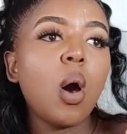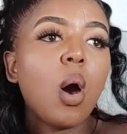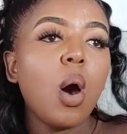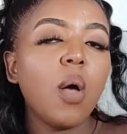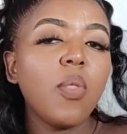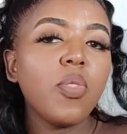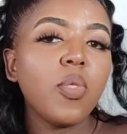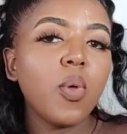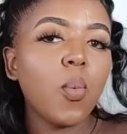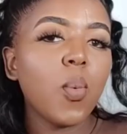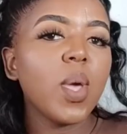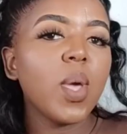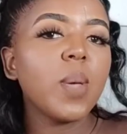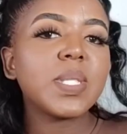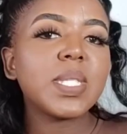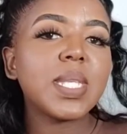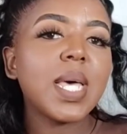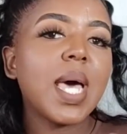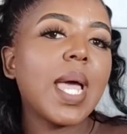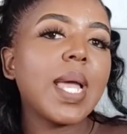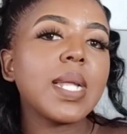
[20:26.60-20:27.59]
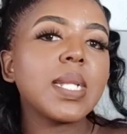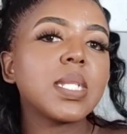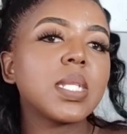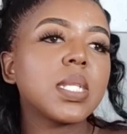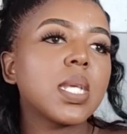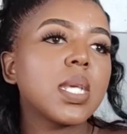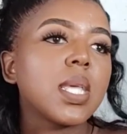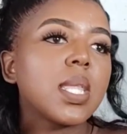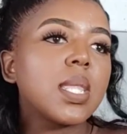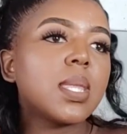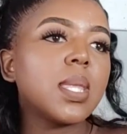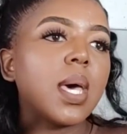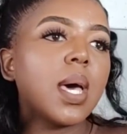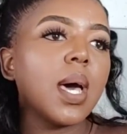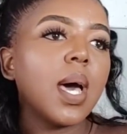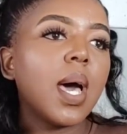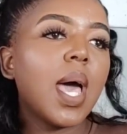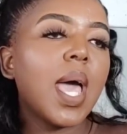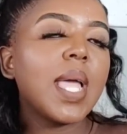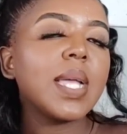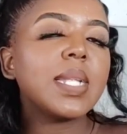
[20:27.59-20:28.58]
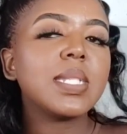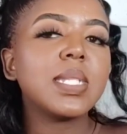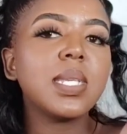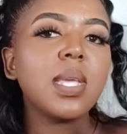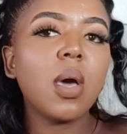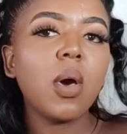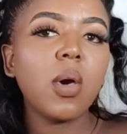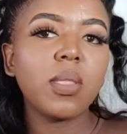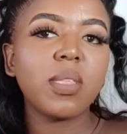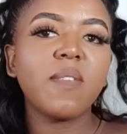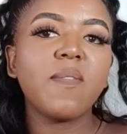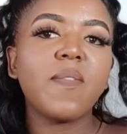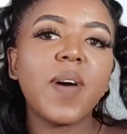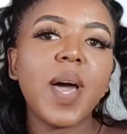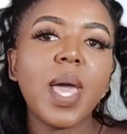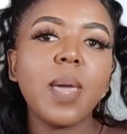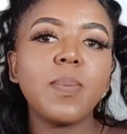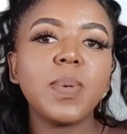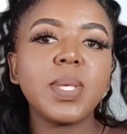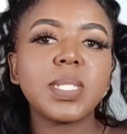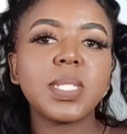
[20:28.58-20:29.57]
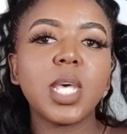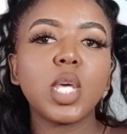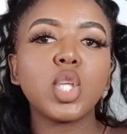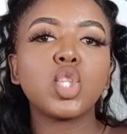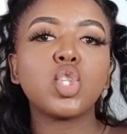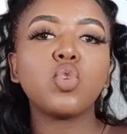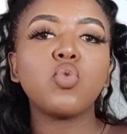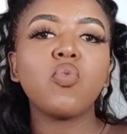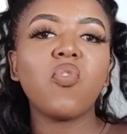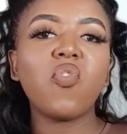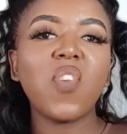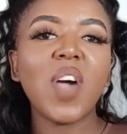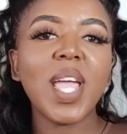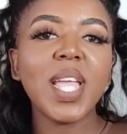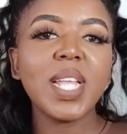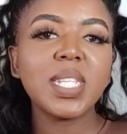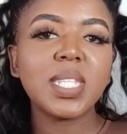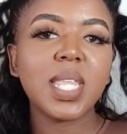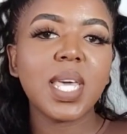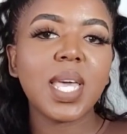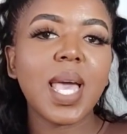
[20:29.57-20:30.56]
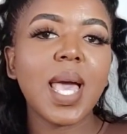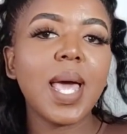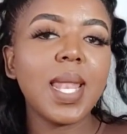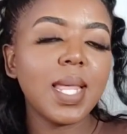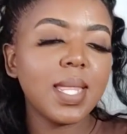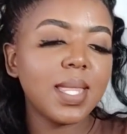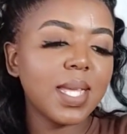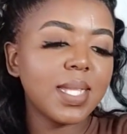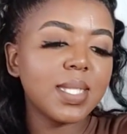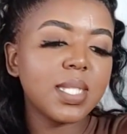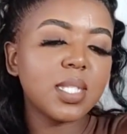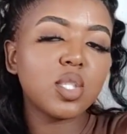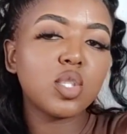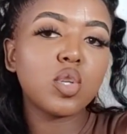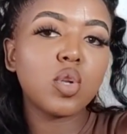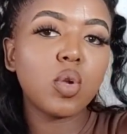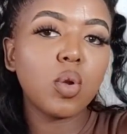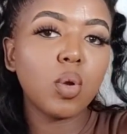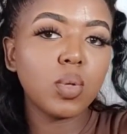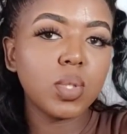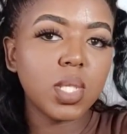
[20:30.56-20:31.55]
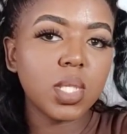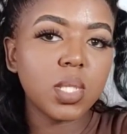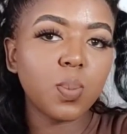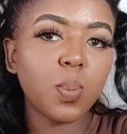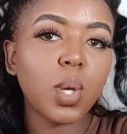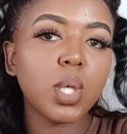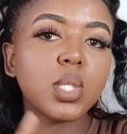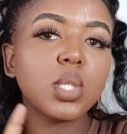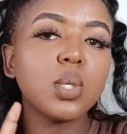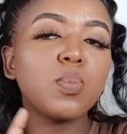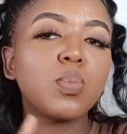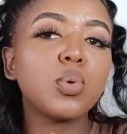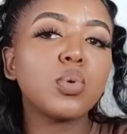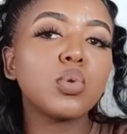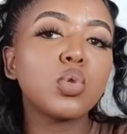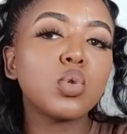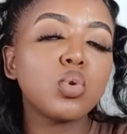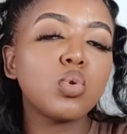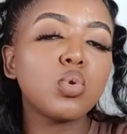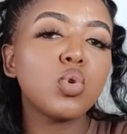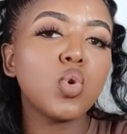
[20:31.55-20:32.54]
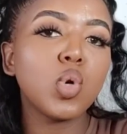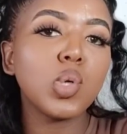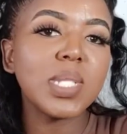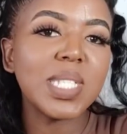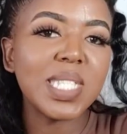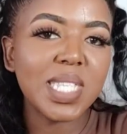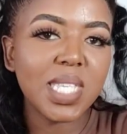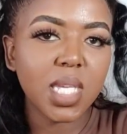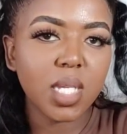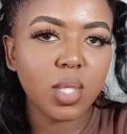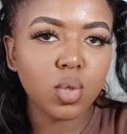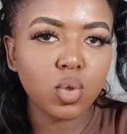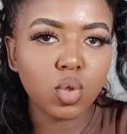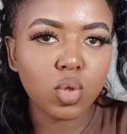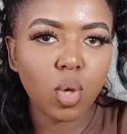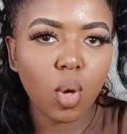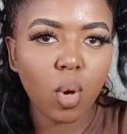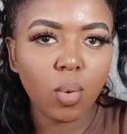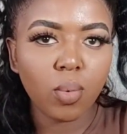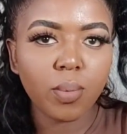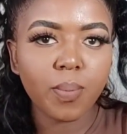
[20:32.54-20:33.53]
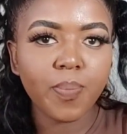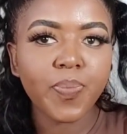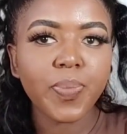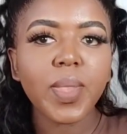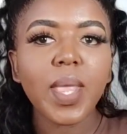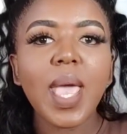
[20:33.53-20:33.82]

on the website, the idea or the vibe is that you find the color that's as close as possible to your skin tone.